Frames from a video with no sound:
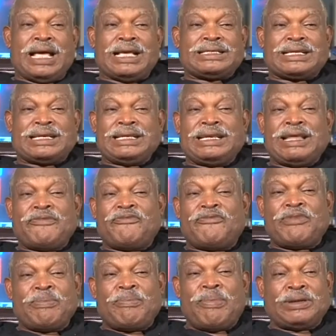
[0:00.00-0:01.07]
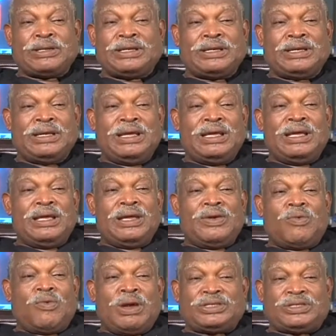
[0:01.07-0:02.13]
asking everybody
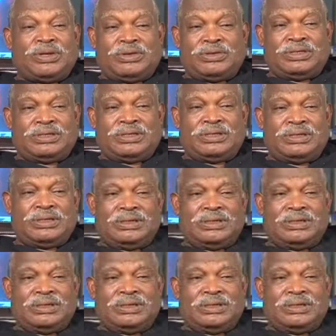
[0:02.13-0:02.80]
questions?